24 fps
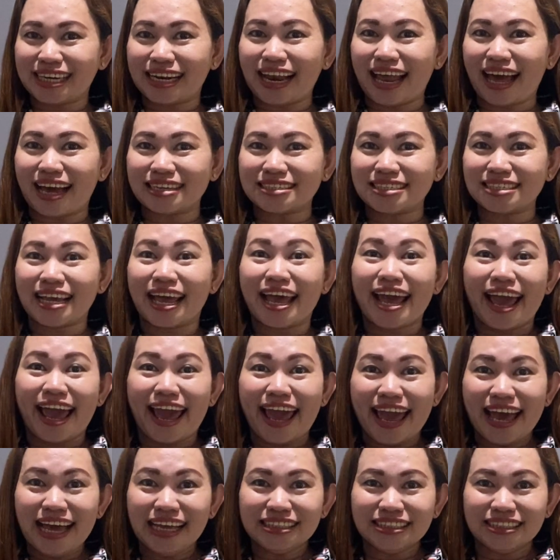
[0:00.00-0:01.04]
class,
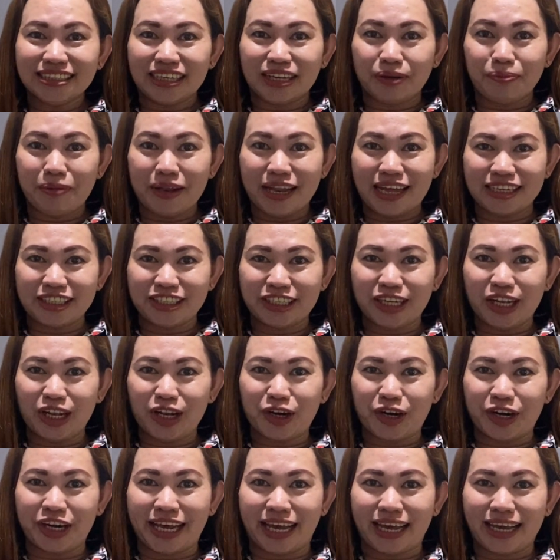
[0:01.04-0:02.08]
and blended
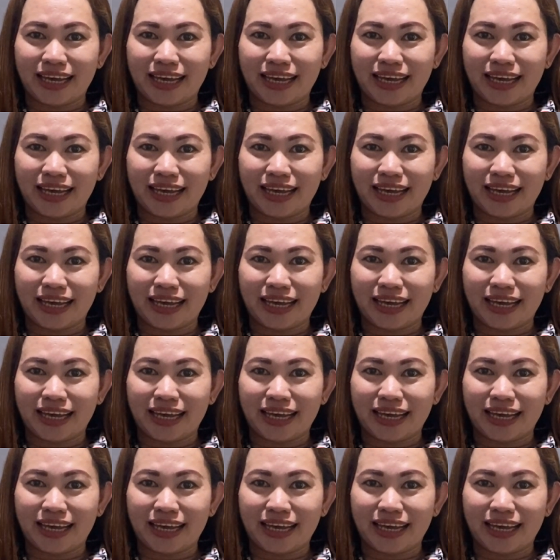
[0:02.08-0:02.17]
learning.